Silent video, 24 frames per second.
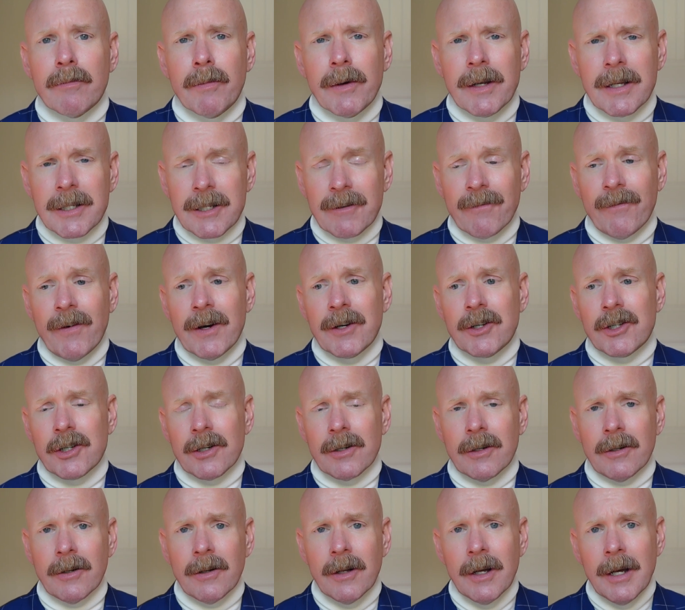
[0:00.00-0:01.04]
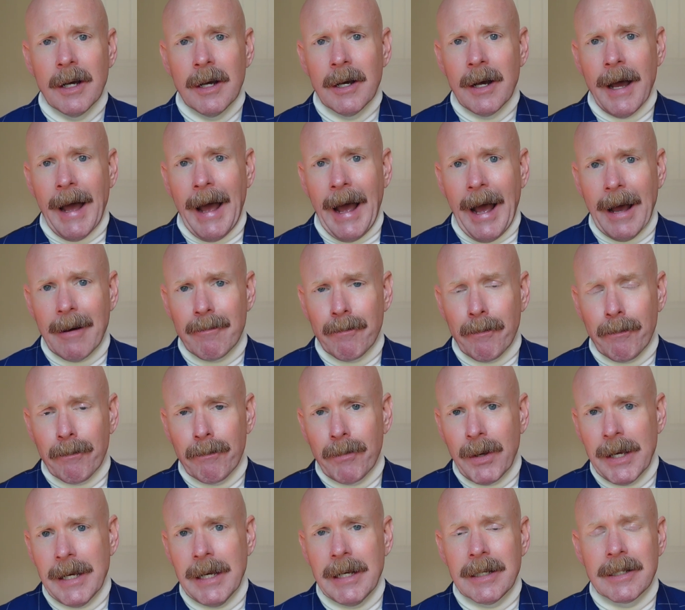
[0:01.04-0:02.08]
but its functional
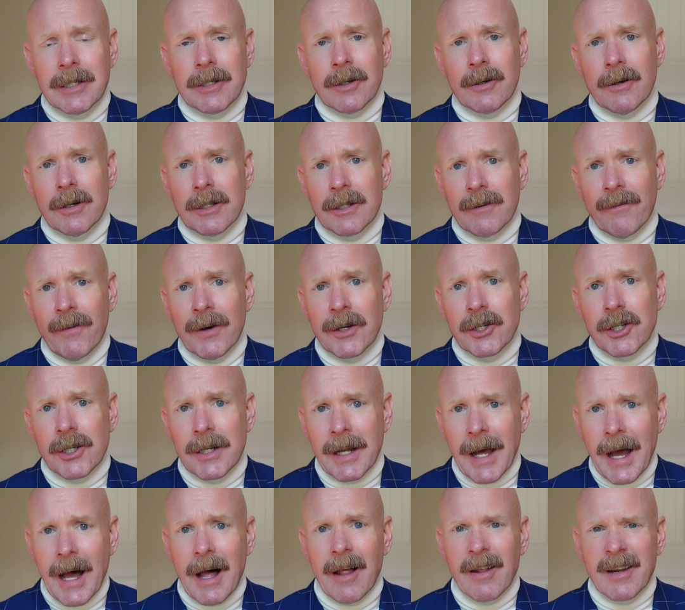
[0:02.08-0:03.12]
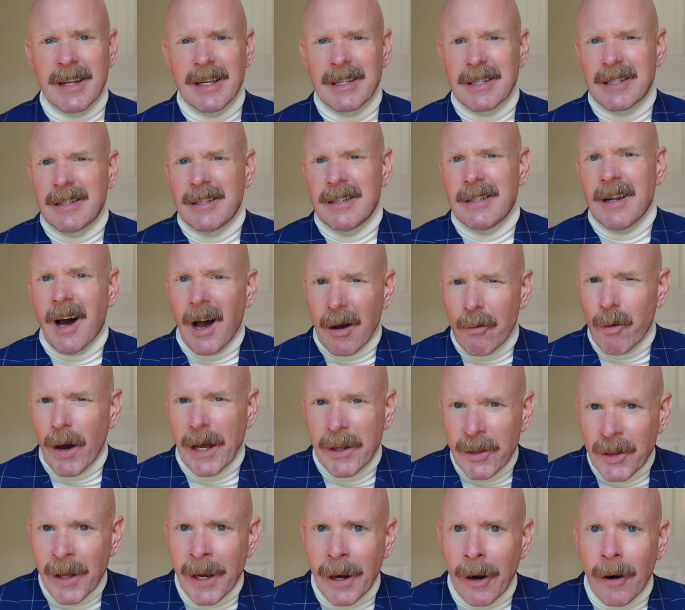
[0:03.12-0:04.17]
piece or its functionality is not
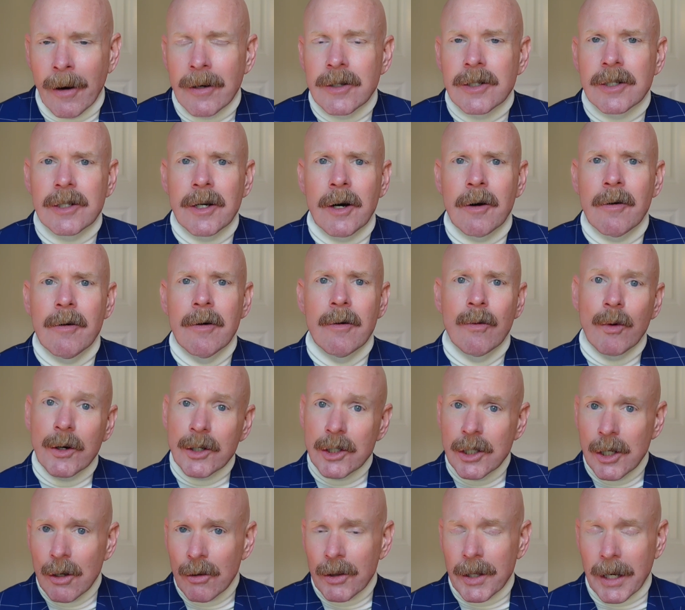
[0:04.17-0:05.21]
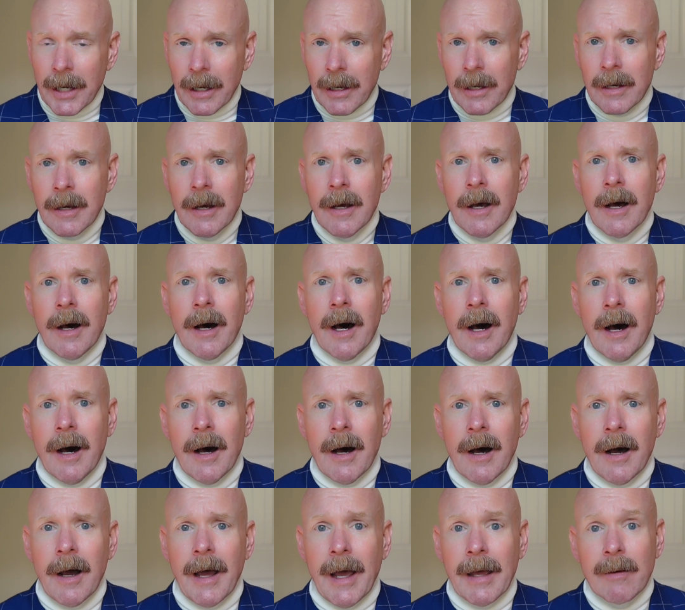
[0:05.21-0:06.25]
quite there. So, what do you think?
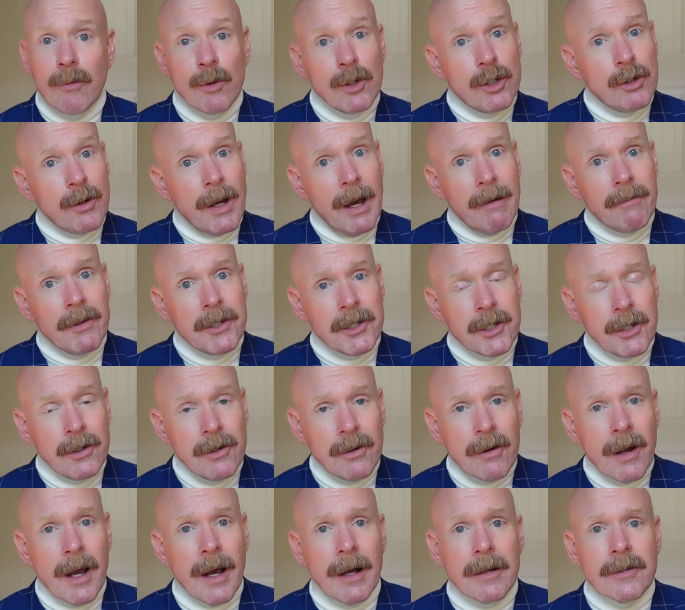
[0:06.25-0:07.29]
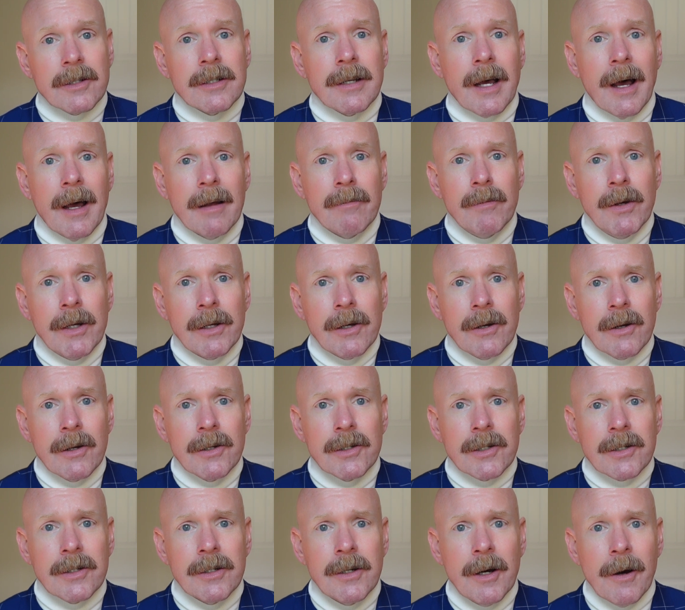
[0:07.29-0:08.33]
And would you have this in your house? I'd be
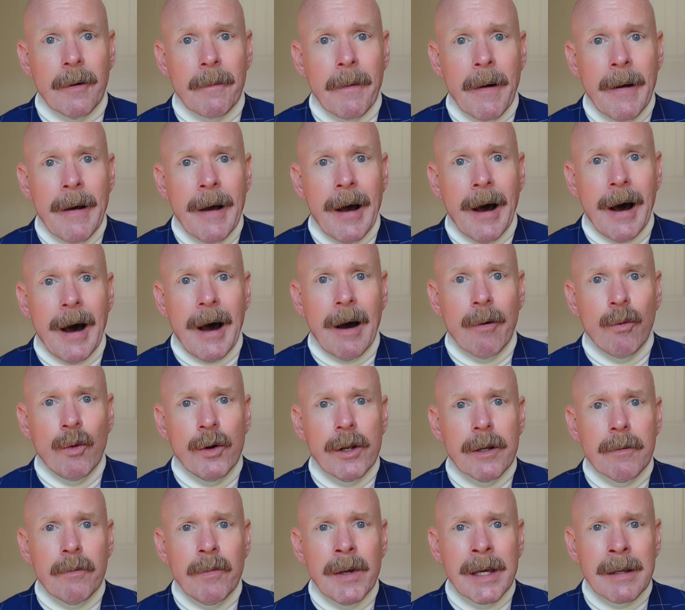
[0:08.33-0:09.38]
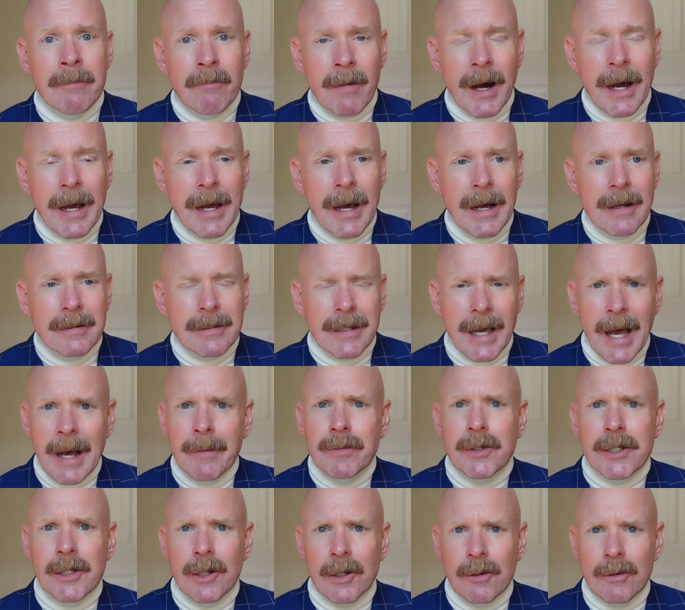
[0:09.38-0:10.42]
curious to know. Would it be in my house?
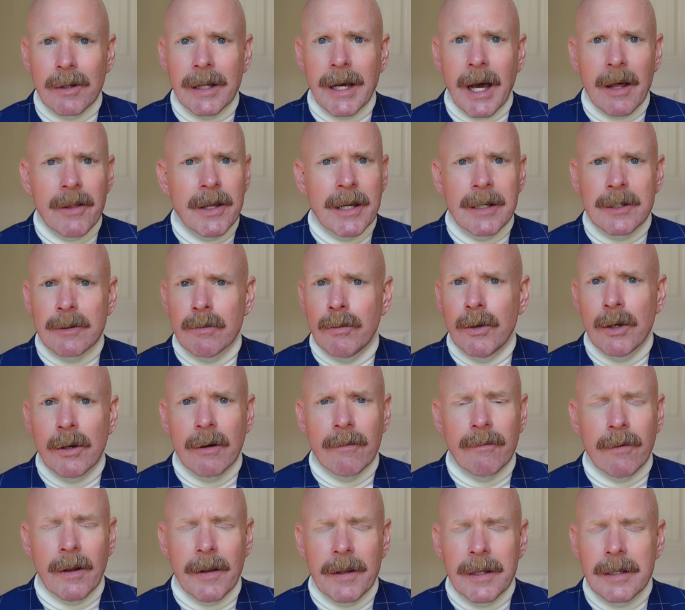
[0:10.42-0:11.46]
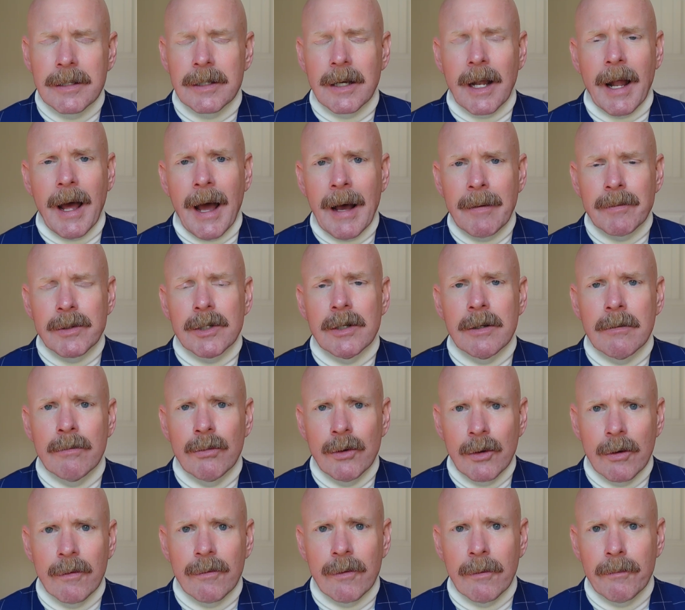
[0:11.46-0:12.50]
Absolutely. I think it's beautiful. I think it's an absolutely
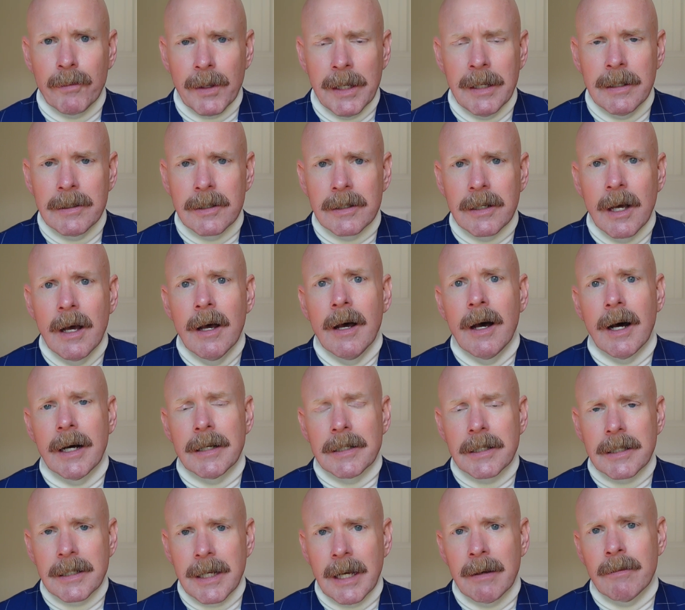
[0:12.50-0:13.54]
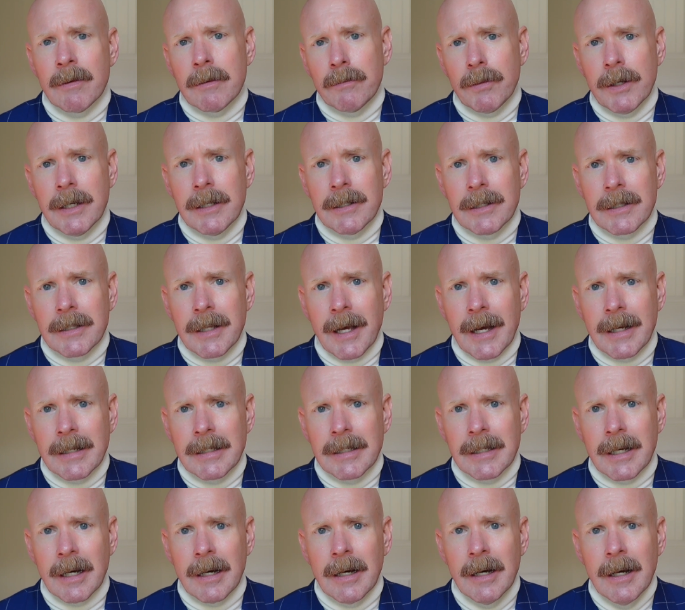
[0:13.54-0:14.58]
beautiful piece, a statement piece
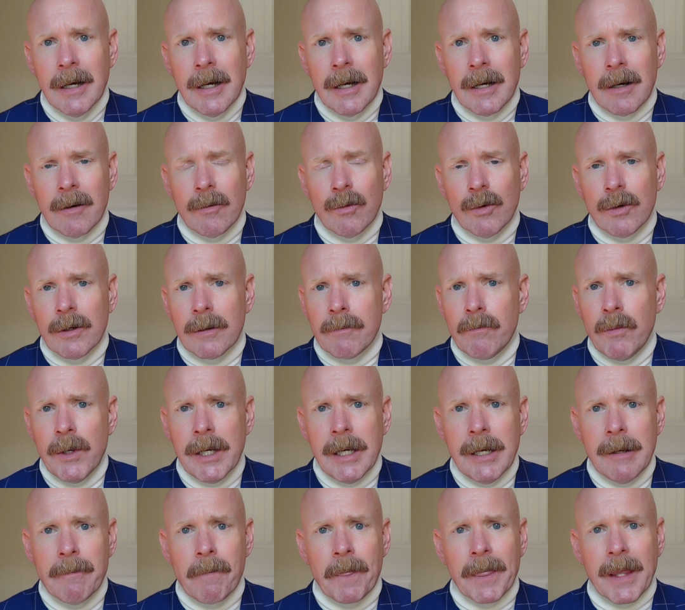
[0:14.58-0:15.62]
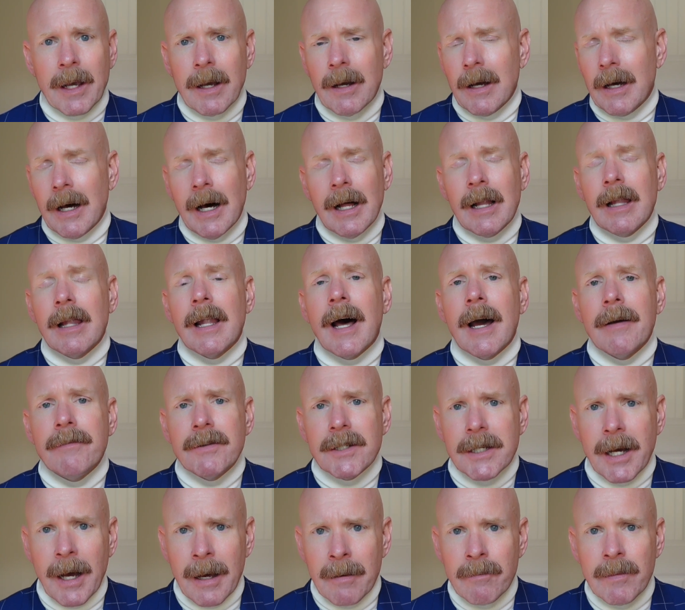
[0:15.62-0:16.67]
that would be a
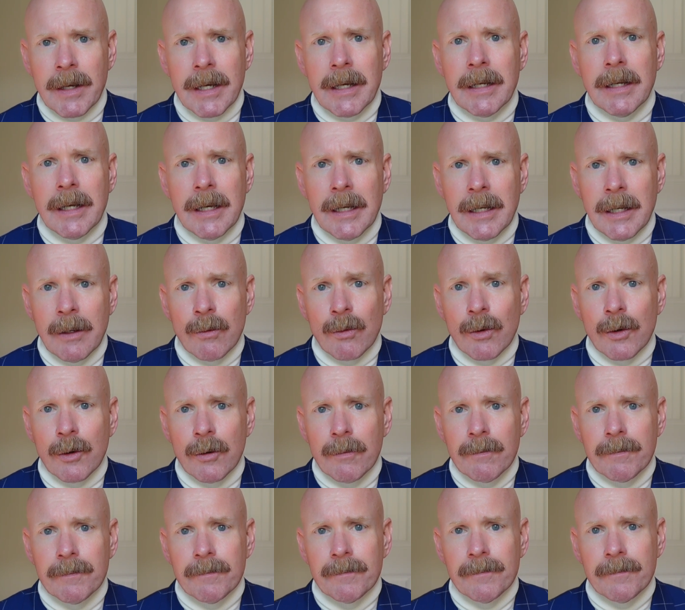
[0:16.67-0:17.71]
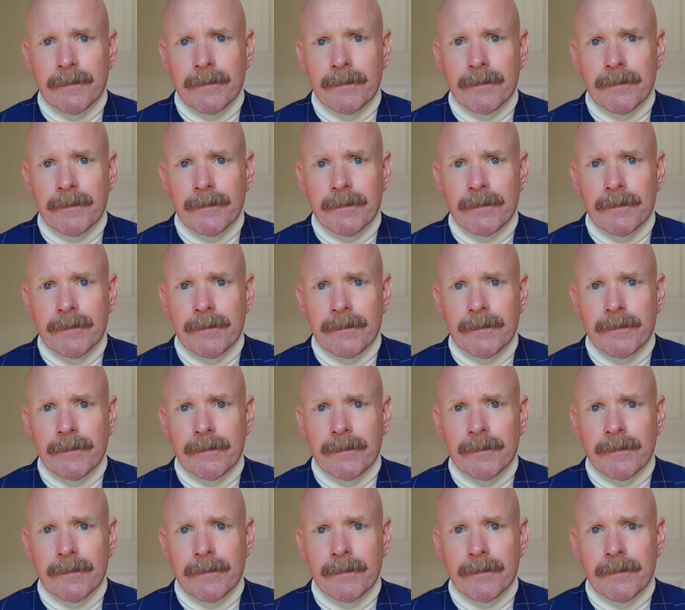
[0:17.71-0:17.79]
lifetime in any room.